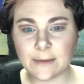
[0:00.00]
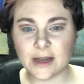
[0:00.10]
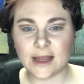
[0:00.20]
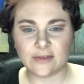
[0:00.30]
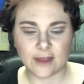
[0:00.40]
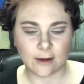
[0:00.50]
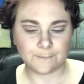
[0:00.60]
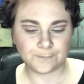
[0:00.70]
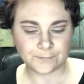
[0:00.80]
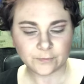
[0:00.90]
I'm going to get there.
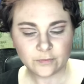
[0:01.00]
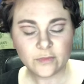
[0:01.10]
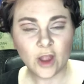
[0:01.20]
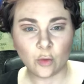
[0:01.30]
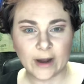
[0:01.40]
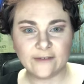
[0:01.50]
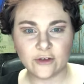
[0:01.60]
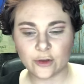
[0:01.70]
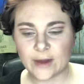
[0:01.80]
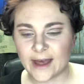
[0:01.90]
Ready
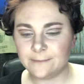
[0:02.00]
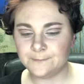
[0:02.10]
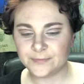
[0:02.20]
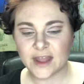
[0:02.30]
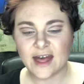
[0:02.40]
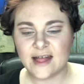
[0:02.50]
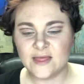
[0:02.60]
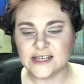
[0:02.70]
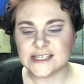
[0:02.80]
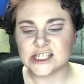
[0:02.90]
for the red?
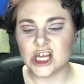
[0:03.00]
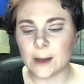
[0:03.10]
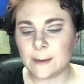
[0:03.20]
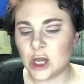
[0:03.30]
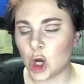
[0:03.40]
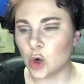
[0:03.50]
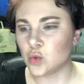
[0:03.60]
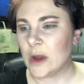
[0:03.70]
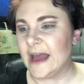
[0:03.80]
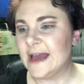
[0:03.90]
This is going to be
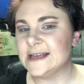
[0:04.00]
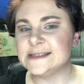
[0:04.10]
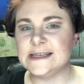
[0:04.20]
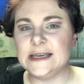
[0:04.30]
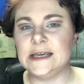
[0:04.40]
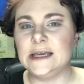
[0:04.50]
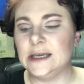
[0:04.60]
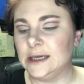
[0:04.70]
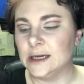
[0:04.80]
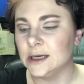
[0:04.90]

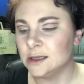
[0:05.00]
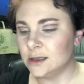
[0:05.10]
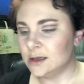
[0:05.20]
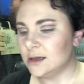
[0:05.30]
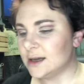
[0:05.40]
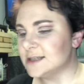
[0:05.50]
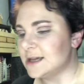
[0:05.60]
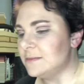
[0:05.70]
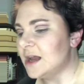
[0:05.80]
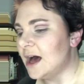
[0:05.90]
crazy because
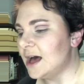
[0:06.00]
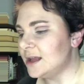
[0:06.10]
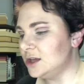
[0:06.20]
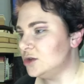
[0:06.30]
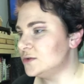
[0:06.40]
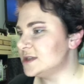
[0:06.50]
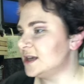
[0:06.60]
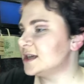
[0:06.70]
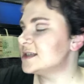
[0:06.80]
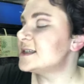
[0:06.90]
I'm not
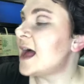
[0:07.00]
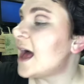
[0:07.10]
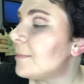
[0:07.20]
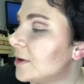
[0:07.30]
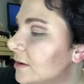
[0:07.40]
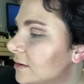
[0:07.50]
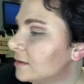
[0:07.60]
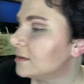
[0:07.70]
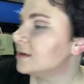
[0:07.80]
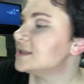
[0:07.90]
using... Stop.
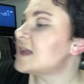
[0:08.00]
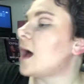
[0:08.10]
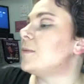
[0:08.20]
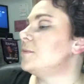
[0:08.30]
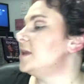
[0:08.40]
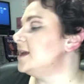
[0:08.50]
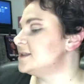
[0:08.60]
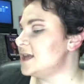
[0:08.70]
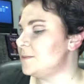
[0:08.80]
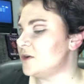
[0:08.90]
Stop.
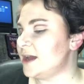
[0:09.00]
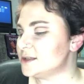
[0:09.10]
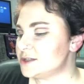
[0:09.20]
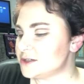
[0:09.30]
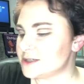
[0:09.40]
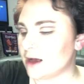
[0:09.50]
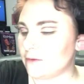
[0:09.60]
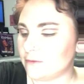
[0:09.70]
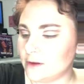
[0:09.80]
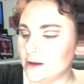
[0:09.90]
Please keep your hands to
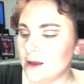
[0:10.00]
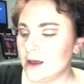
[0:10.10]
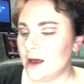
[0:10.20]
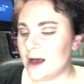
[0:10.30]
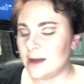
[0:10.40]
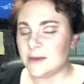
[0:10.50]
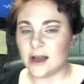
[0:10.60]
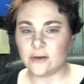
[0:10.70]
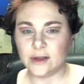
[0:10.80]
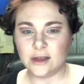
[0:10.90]
yourself. I'm
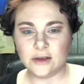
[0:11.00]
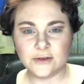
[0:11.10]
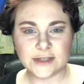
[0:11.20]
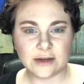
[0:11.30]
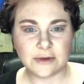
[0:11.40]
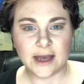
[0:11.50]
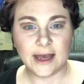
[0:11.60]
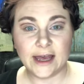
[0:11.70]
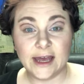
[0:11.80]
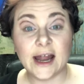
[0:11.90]
not going to use a
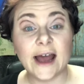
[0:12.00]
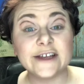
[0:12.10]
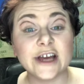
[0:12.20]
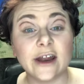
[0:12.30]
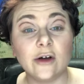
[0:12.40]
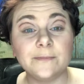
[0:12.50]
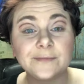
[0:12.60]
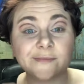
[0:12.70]
red eyeshadow.